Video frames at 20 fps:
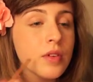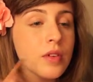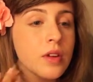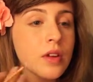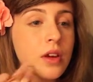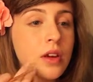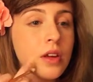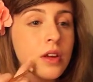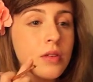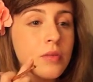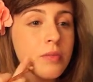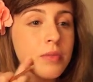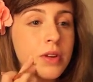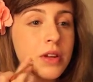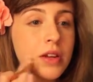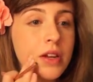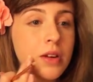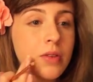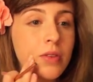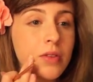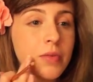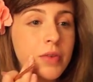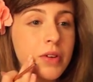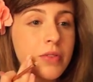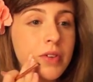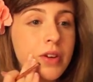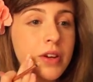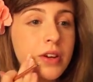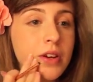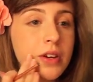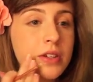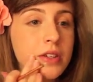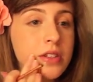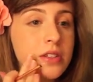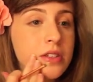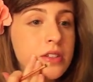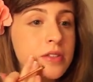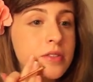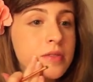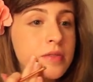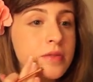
and blend in with my fingers.